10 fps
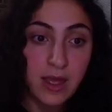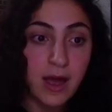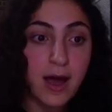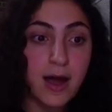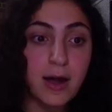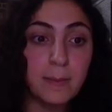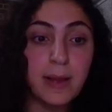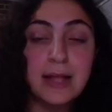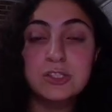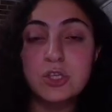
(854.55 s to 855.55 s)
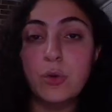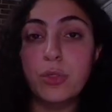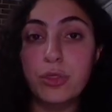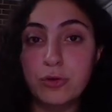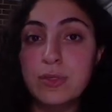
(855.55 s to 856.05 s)
And so
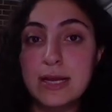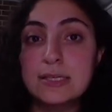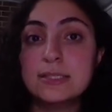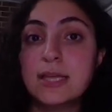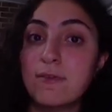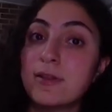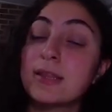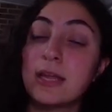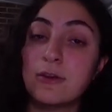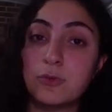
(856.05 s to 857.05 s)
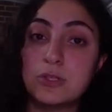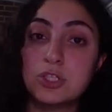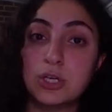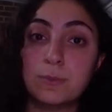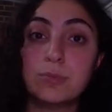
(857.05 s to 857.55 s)
through this, given that the
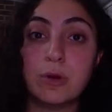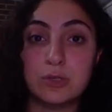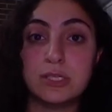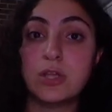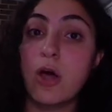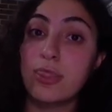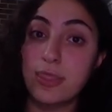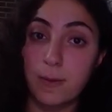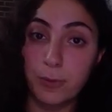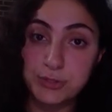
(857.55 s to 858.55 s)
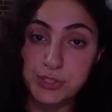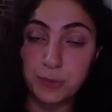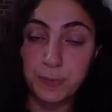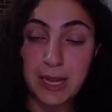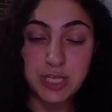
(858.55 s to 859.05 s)
influencer promotes this on their personal
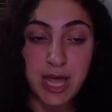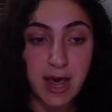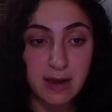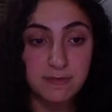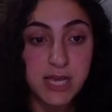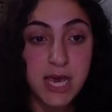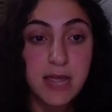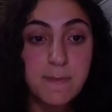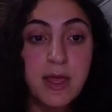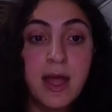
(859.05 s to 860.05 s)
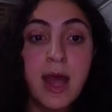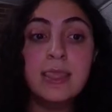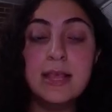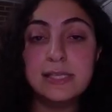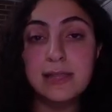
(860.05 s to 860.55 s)
page ahead of time,
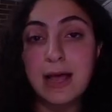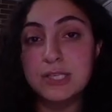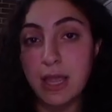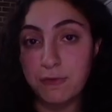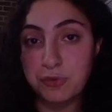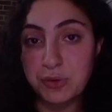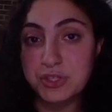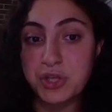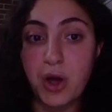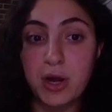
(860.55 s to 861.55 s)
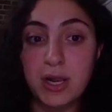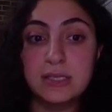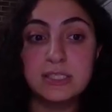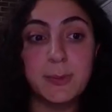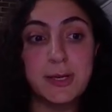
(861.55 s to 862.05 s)
this allows the influencer's
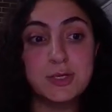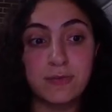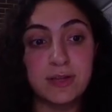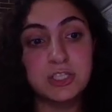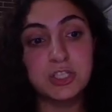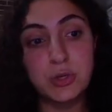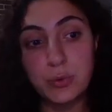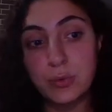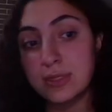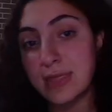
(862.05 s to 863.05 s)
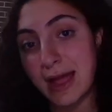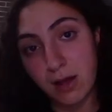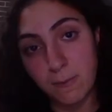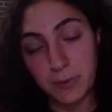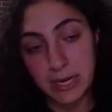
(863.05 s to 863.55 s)
audience to be driven to that
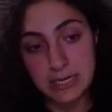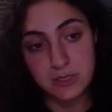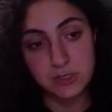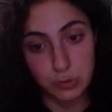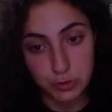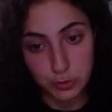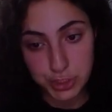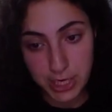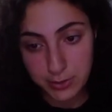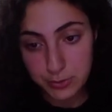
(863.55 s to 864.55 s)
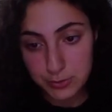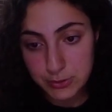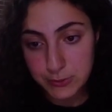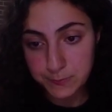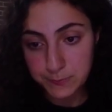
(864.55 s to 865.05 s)
company's social channels.